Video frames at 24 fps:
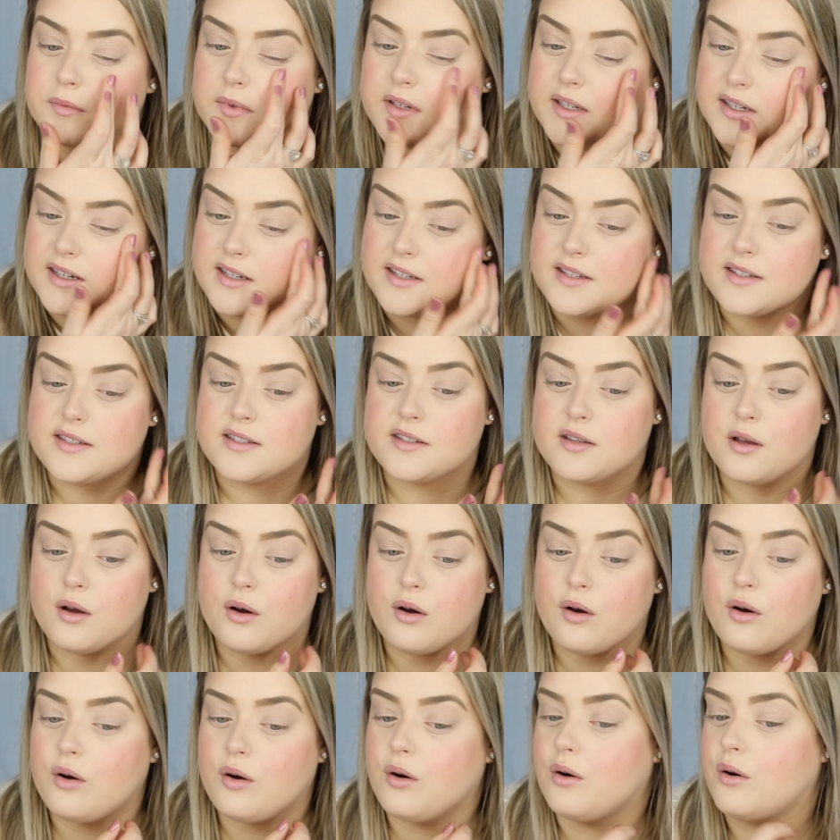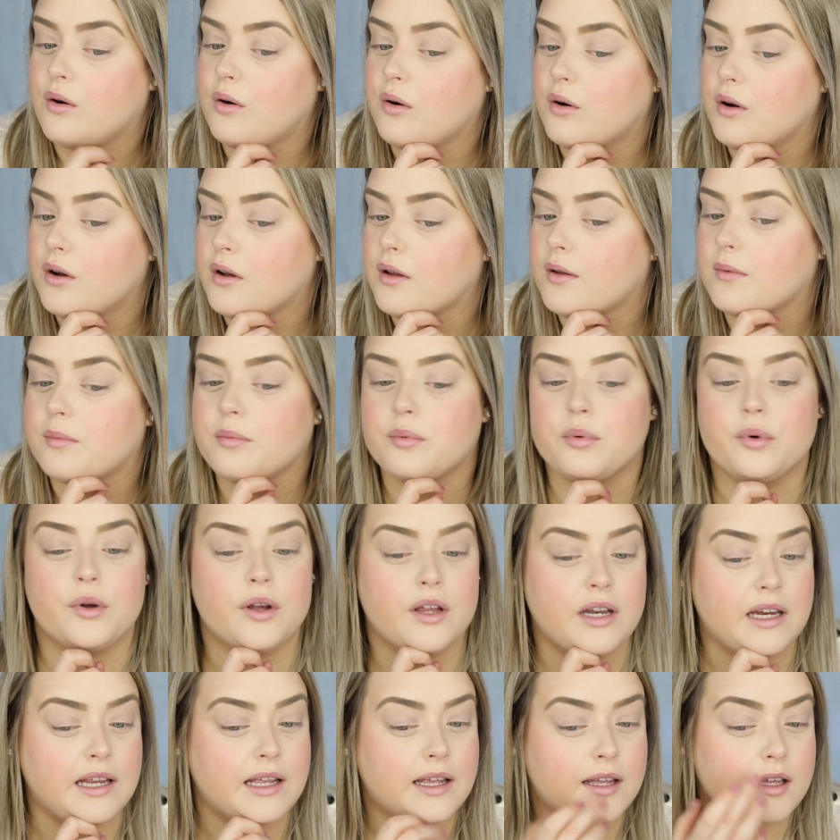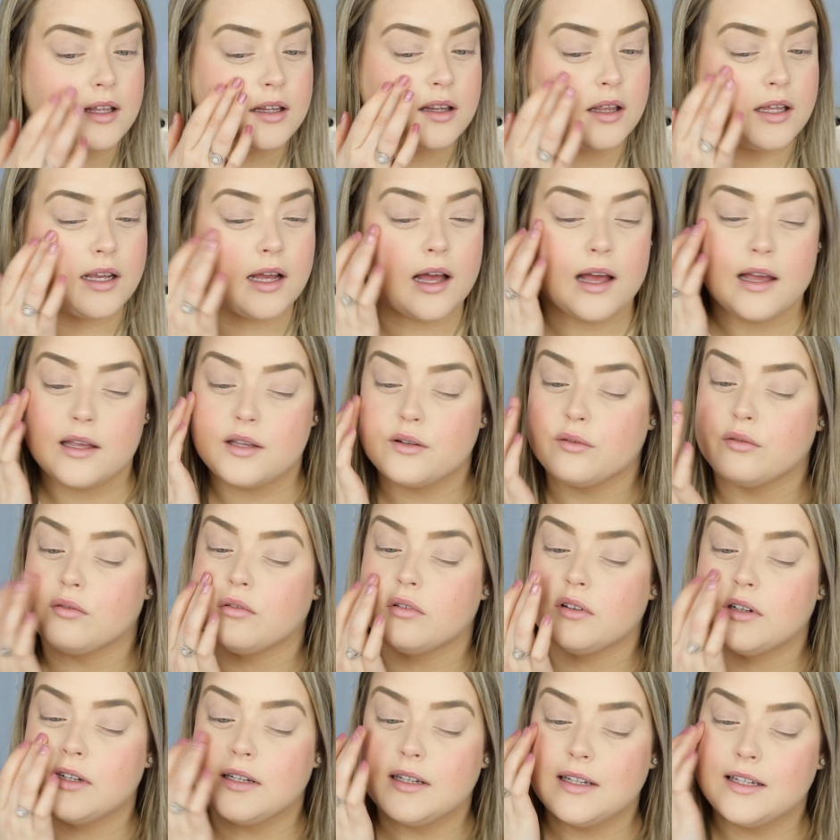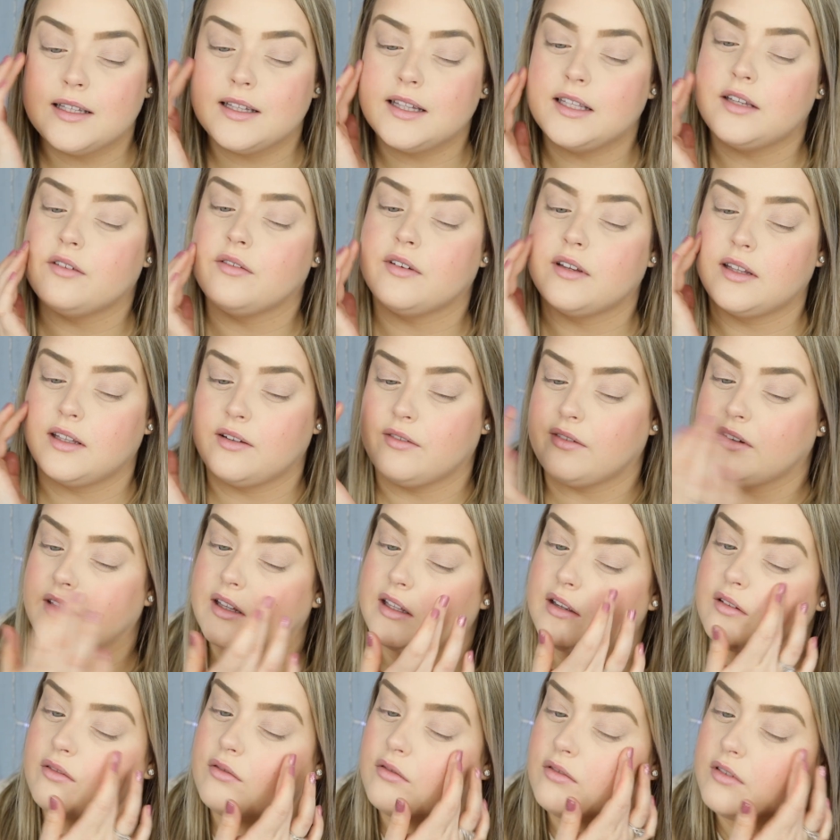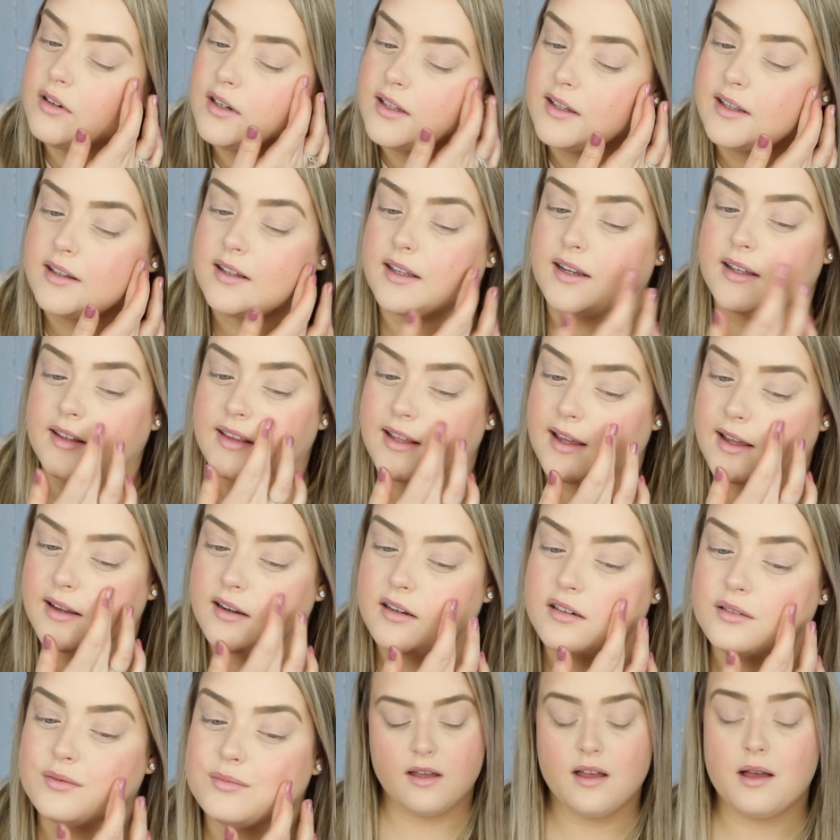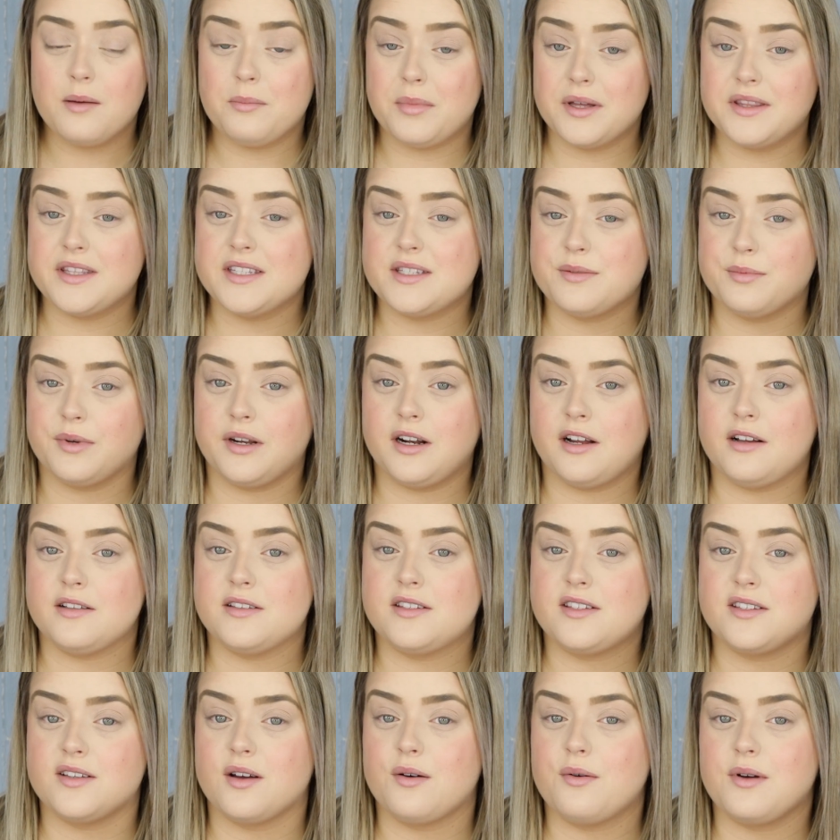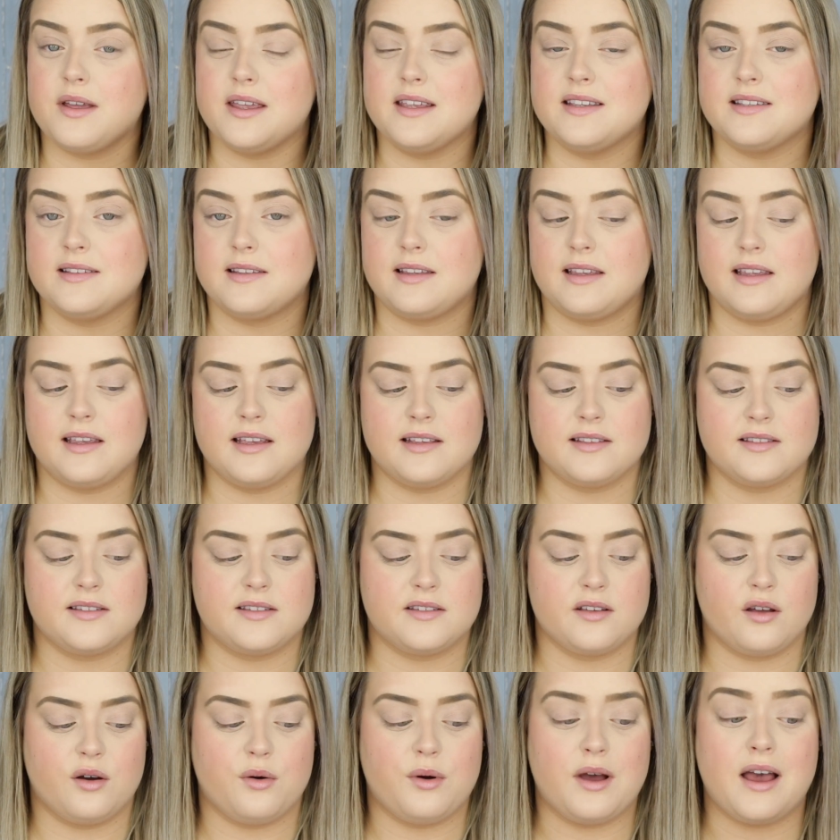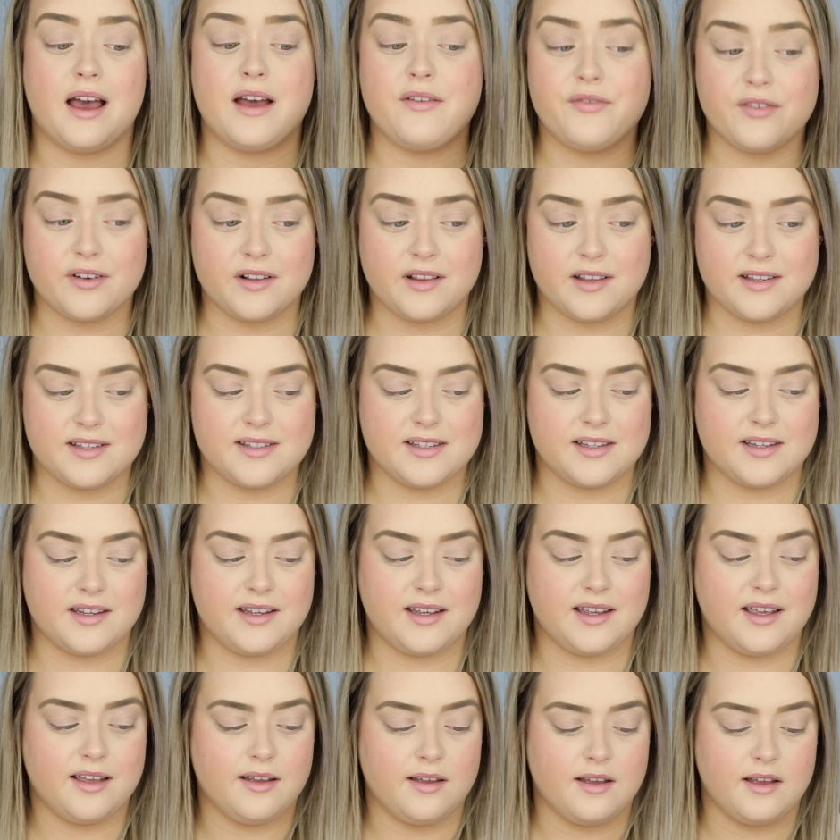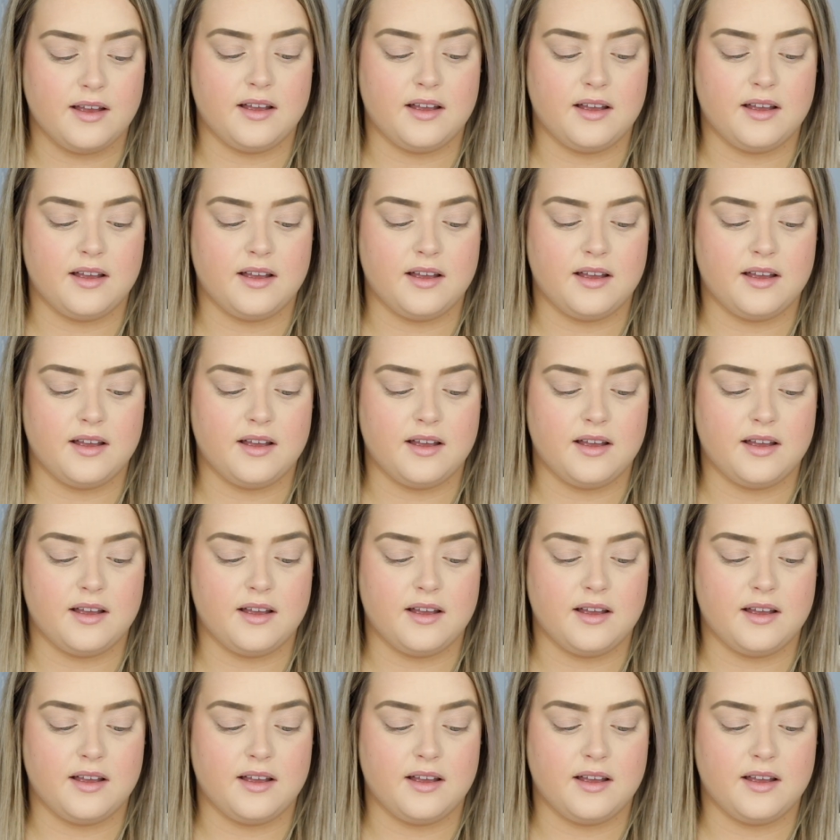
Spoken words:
It is so pretty. Like, I really like that. But this went on so easily and so effortlessly.